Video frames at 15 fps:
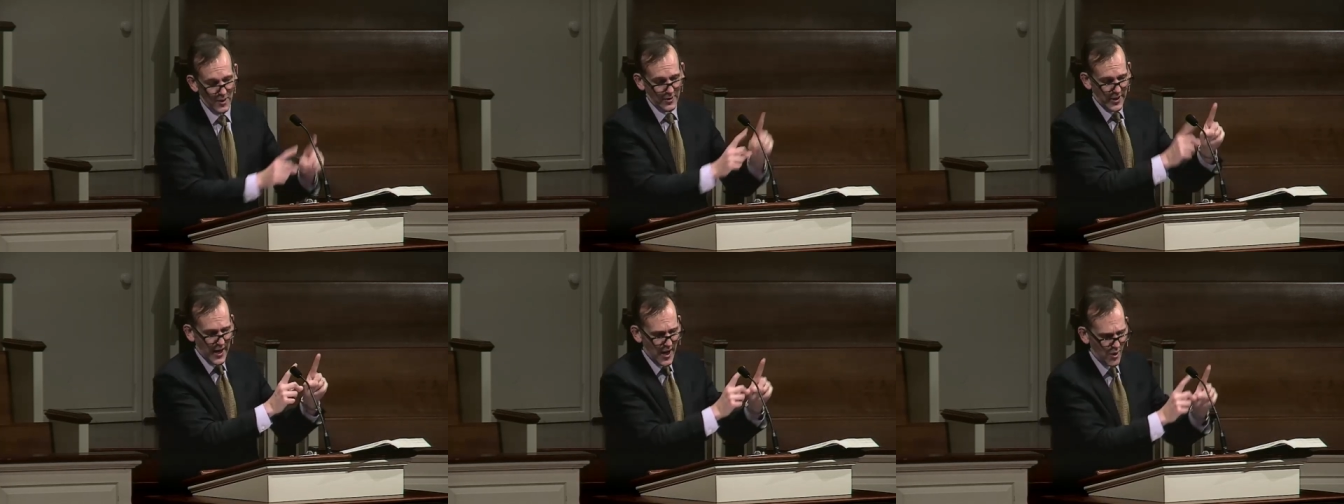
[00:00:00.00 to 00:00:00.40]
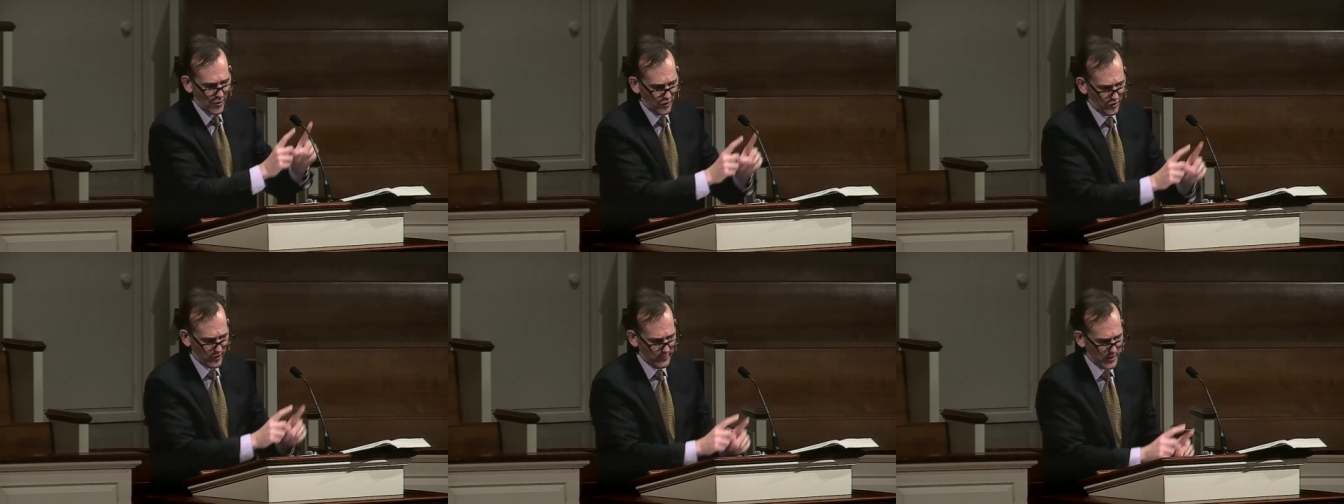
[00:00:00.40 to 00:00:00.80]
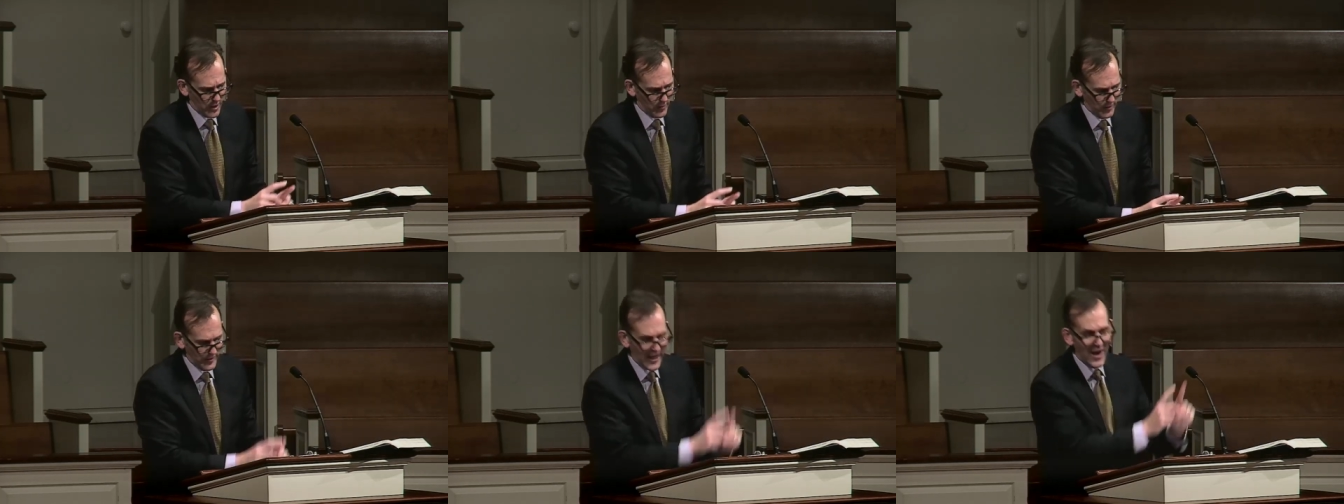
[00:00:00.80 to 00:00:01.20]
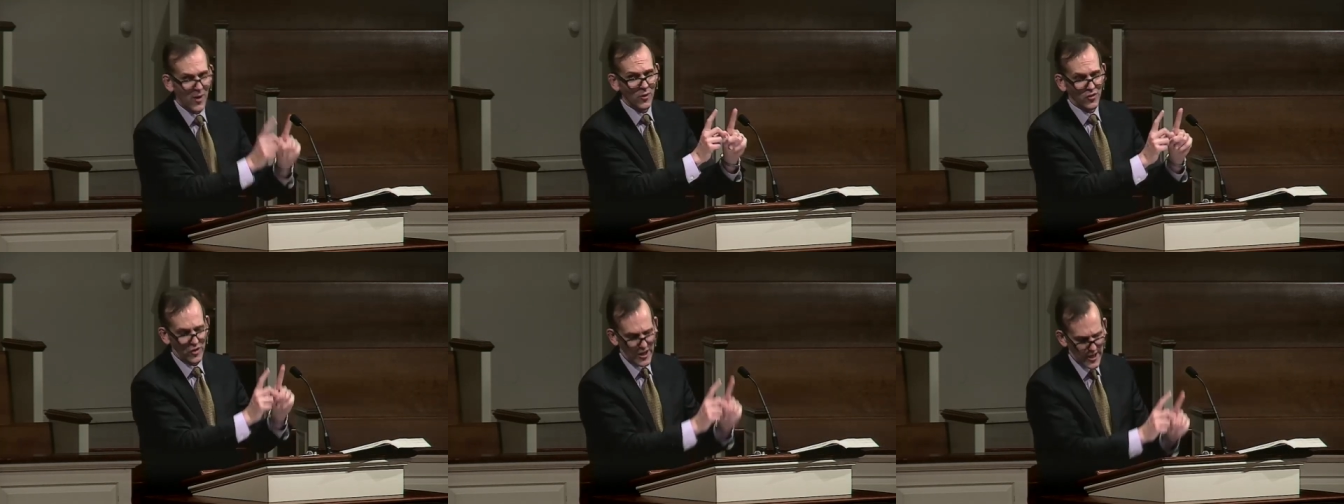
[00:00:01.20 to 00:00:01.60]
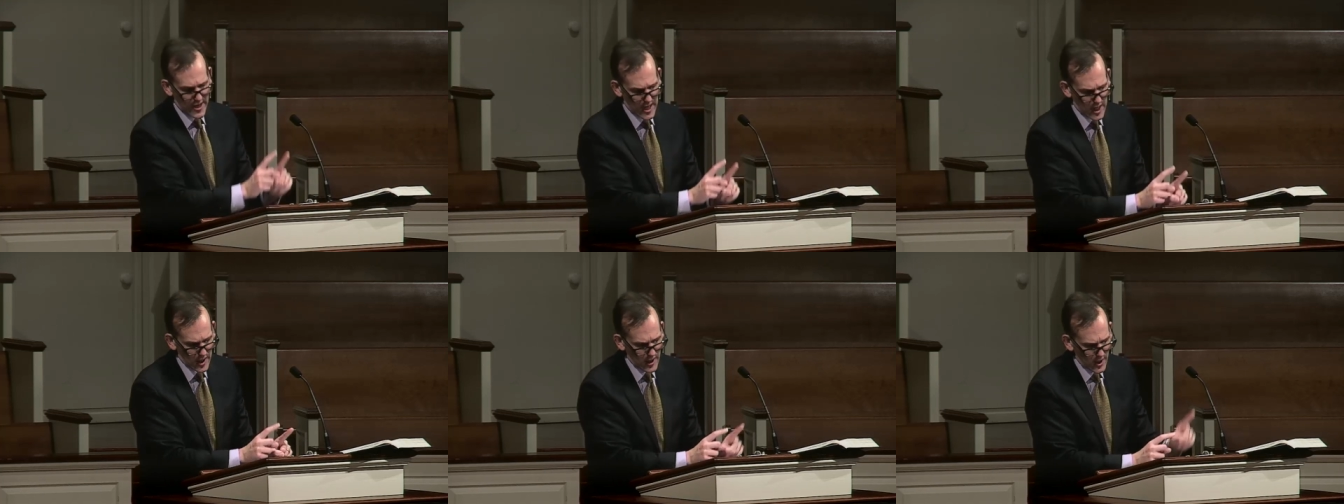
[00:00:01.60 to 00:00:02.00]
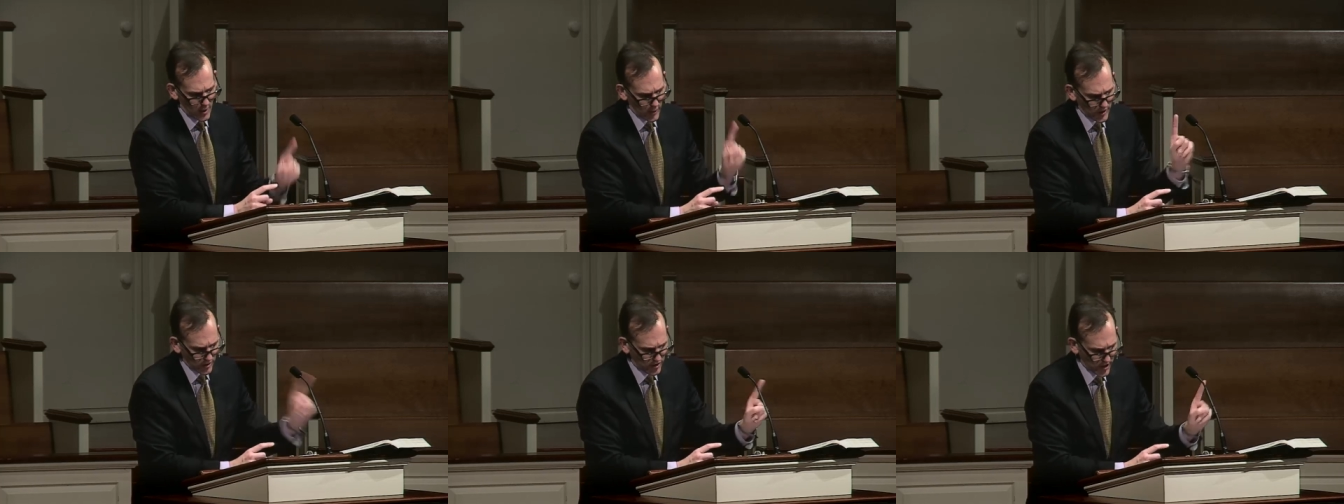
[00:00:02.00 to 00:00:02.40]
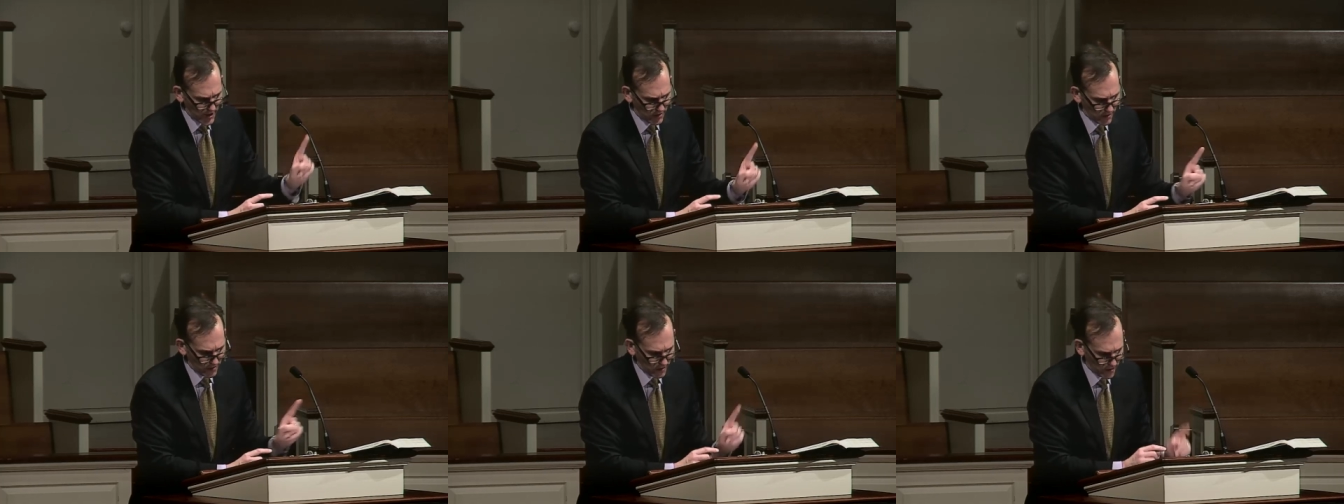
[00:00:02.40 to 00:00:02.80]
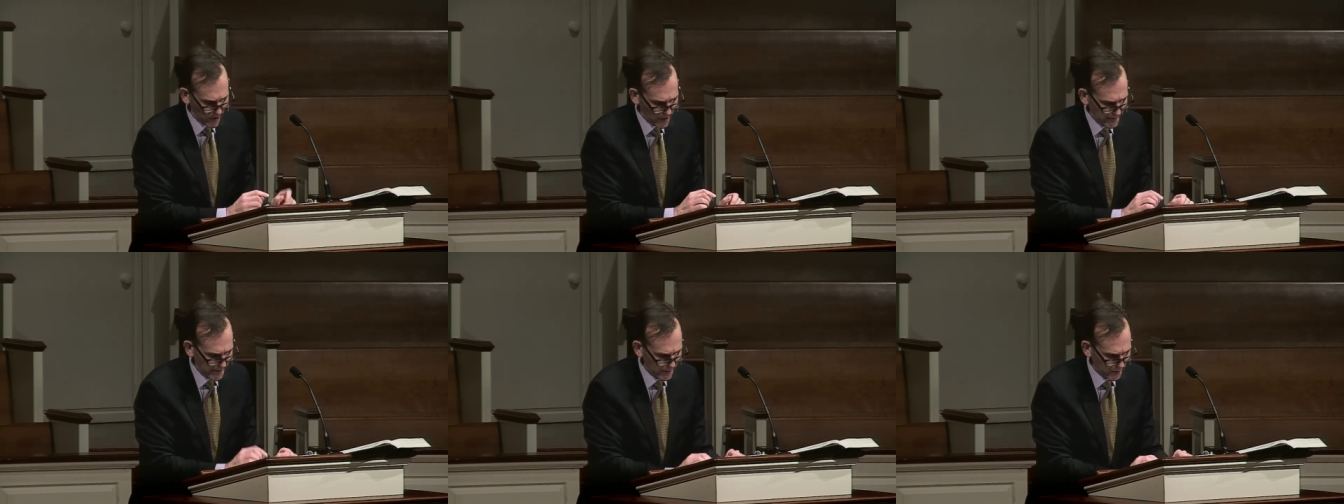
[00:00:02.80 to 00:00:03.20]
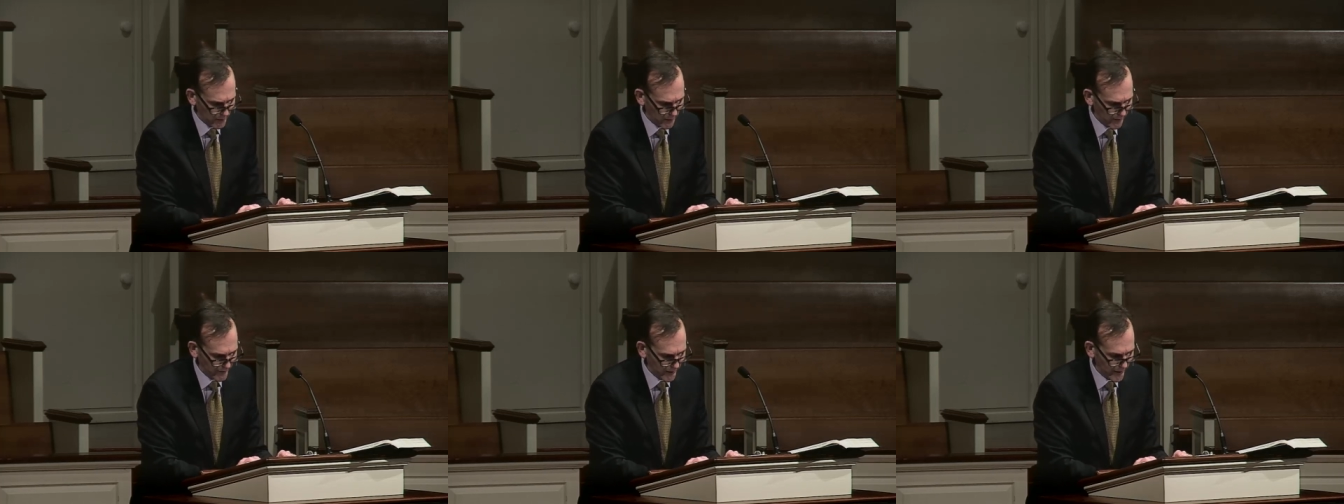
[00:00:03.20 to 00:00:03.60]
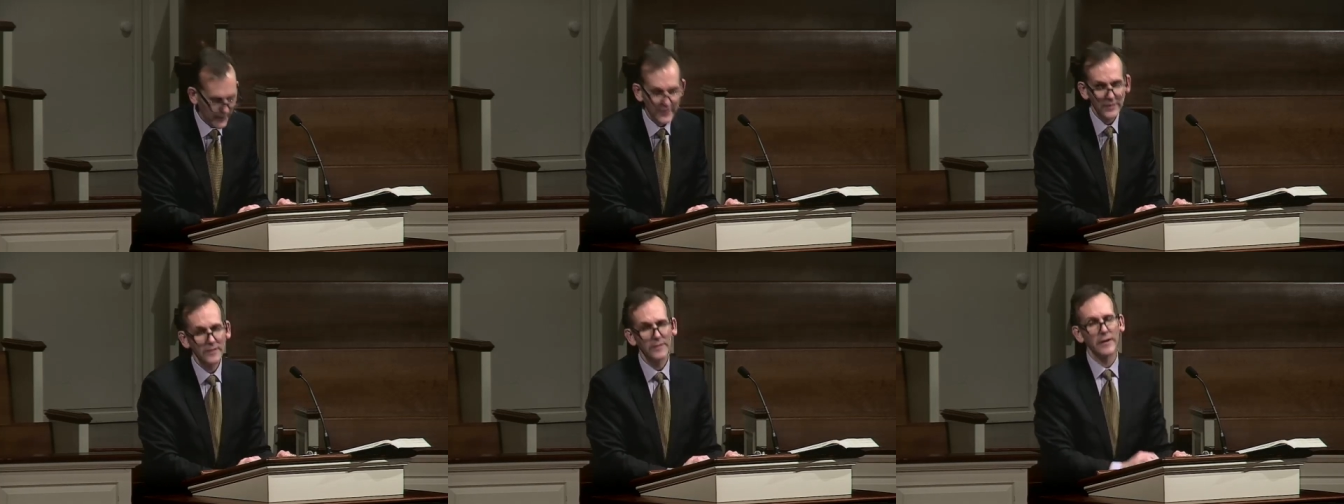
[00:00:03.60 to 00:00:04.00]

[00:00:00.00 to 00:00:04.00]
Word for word: Now is the moment. Now is the hour when Jesus is going to be glorified.